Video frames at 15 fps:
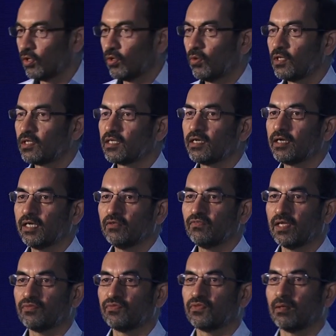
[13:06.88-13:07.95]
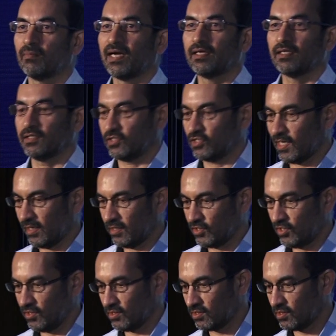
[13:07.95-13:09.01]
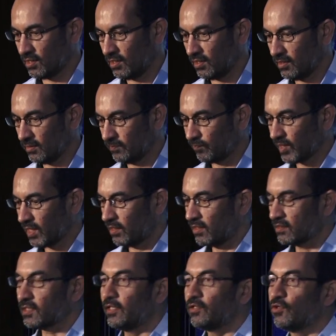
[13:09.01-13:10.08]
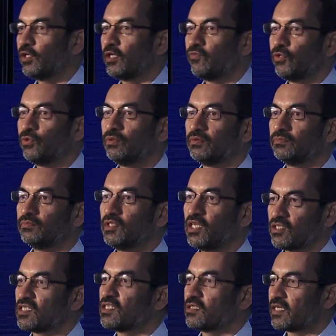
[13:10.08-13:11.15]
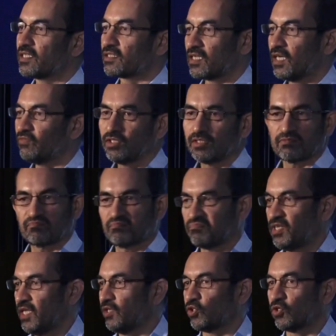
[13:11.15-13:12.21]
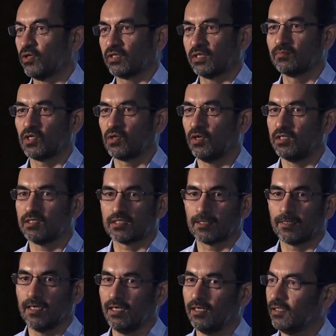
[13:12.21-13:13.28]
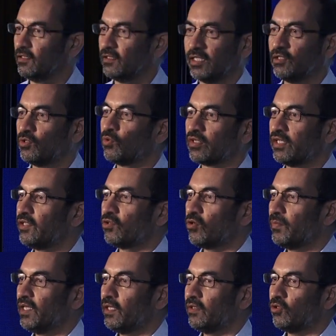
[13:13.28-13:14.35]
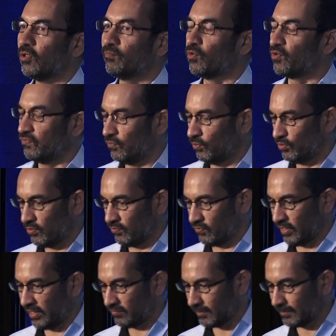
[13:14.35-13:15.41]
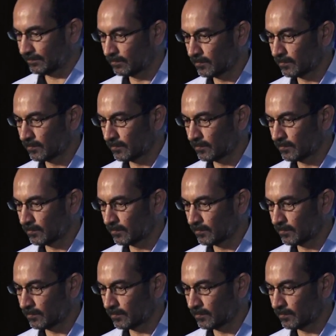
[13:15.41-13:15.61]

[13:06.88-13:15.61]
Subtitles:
Alternative and thematic strategies are designed to give you distinct risk levels. Take short-term calls. They don't need to be in your portfolio forever.